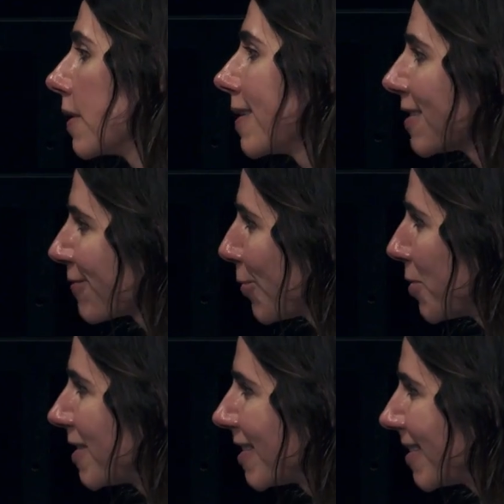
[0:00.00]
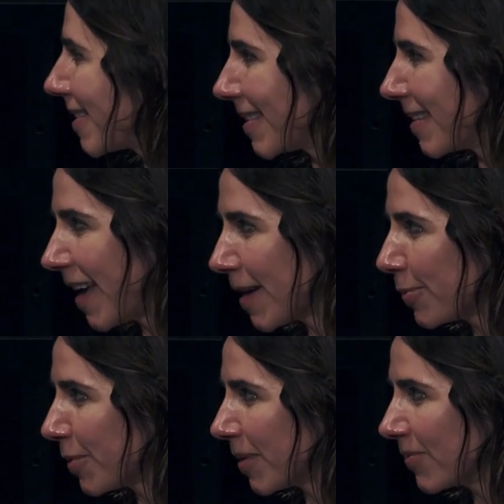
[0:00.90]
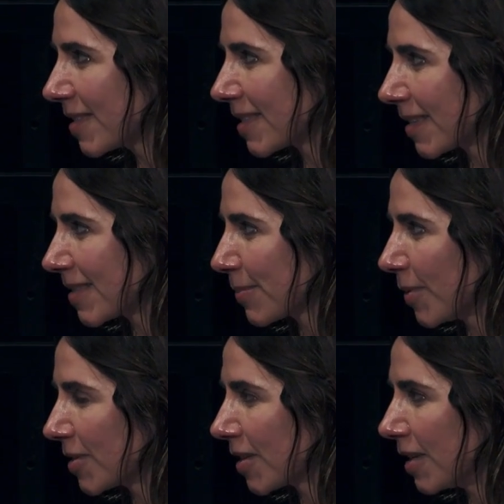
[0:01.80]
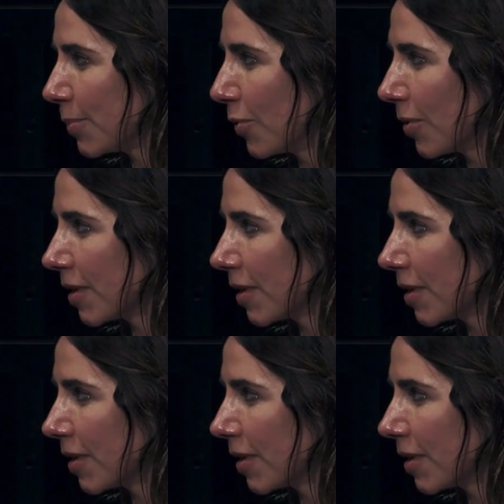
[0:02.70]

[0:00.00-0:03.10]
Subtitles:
his voice didn't enable him to sing so much anymore.